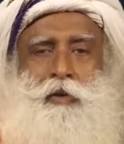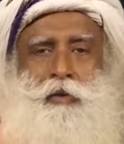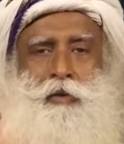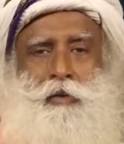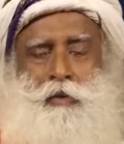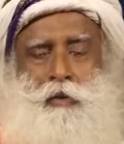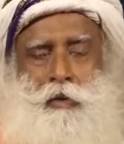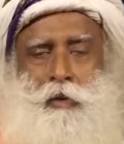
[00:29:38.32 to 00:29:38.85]

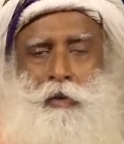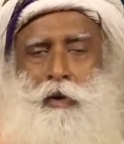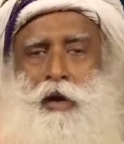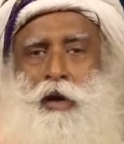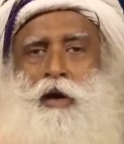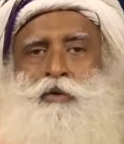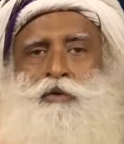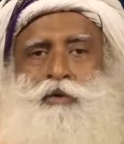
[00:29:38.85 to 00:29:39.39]
who know
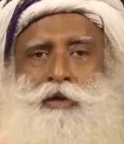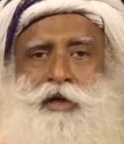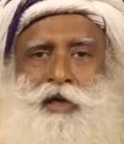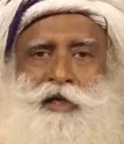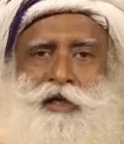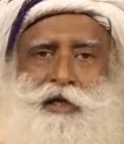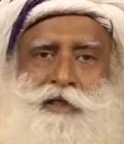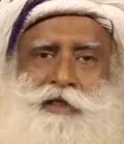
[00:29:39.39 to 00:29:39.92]
how to
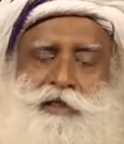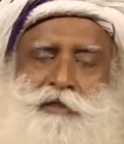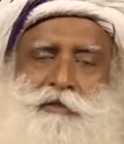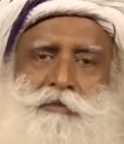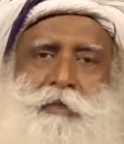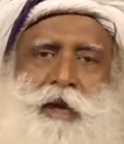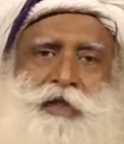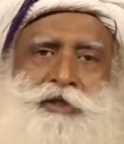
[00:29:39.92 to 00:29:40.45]
conduct this
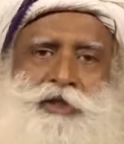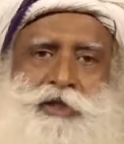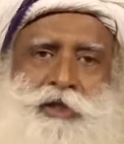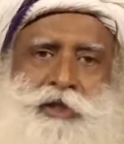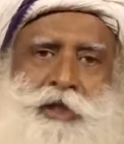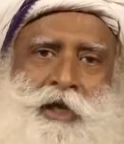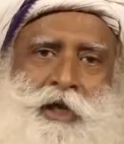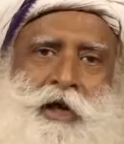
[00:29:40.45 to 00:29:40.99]

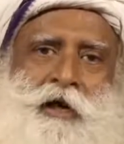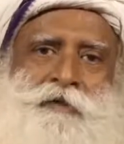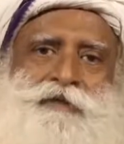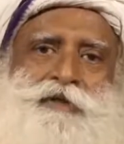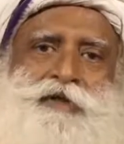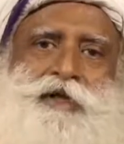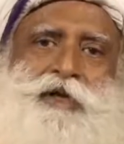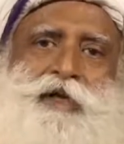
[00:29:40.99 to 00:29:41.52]
magic
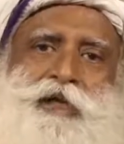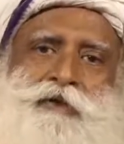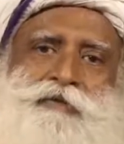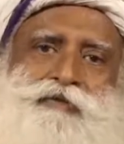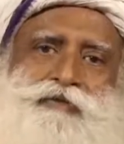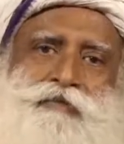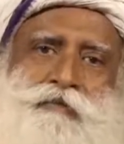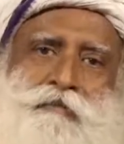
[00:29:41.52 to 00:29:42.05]
of turning
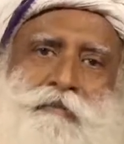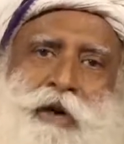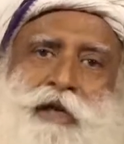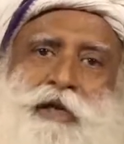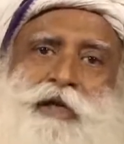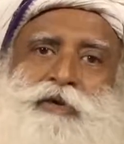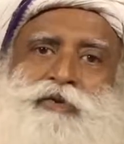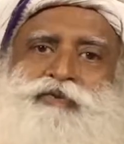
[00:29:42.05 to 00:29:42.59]

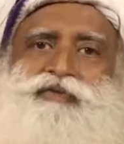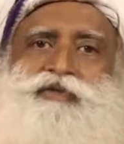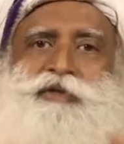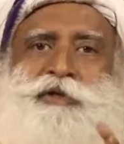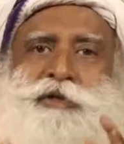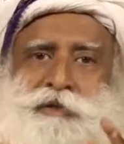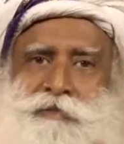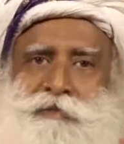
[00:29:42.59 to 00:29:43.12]
mud into
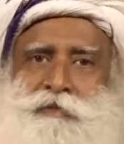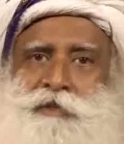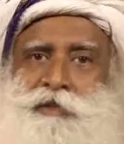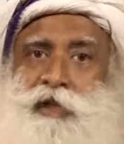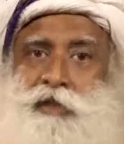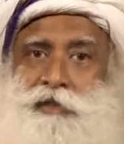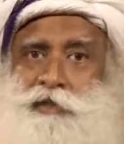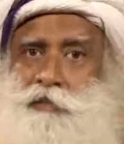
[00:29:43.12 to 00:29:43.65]
food.
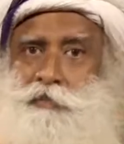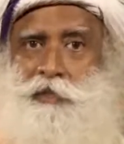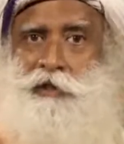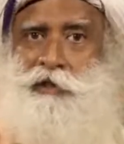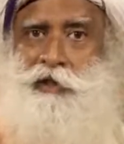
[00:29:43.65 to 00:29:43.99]
Not a simple